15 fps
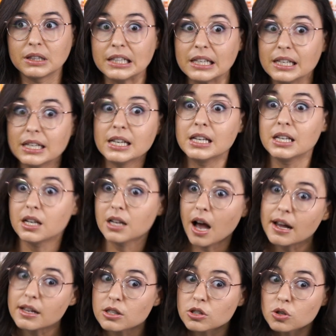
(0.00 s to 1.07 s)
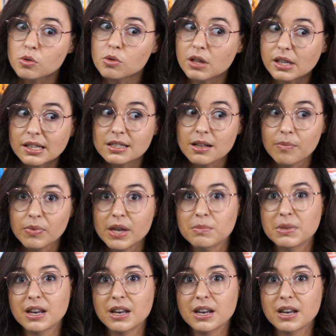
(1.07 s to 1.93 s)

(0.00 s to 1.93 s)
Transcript: leading us to think something,